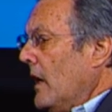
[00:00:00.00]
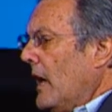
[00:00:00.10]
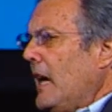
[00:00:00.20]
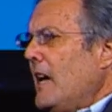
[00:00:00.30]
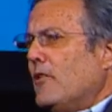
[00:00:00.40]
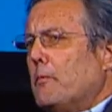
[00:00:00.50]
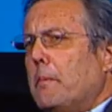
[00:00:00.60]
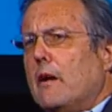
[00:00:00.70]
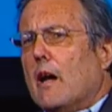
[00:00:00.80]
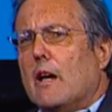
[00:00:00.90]

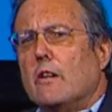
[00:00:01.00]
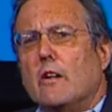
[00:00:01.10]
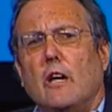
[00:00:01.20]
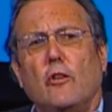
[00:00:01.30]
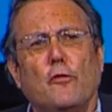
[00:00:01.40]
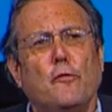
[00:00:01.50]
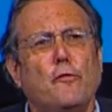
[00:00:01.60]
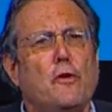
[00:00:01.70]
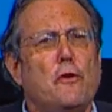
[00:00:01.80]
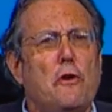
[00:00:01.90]
ESPN is
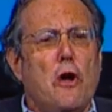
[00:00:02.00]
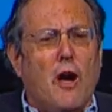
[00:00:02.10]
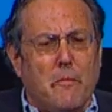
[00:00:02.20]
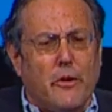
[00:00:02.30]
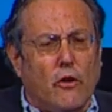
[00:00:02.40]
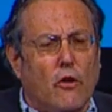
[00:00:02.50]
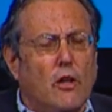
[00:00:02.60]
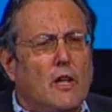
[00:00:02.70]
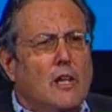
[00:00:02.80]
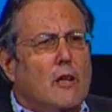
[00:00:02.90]
phenomenal.
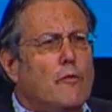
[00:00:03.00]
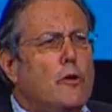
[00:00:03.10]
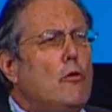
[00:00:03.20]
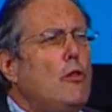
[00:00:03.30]
If you